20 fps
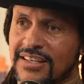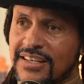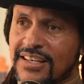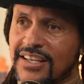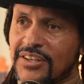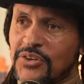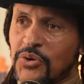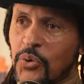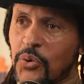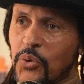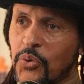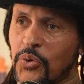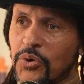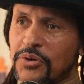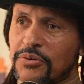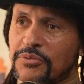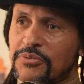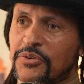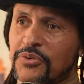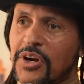in
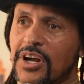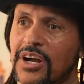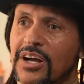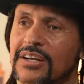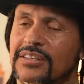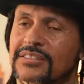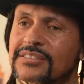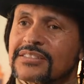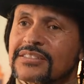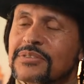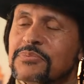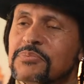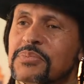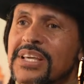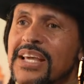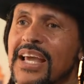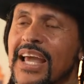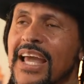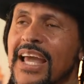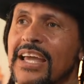order for us to
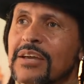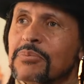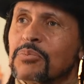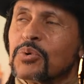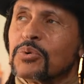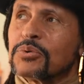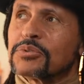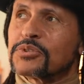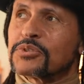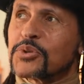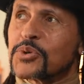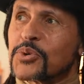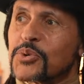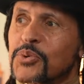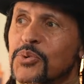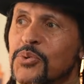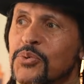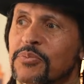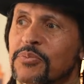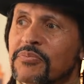be able
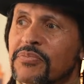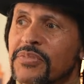to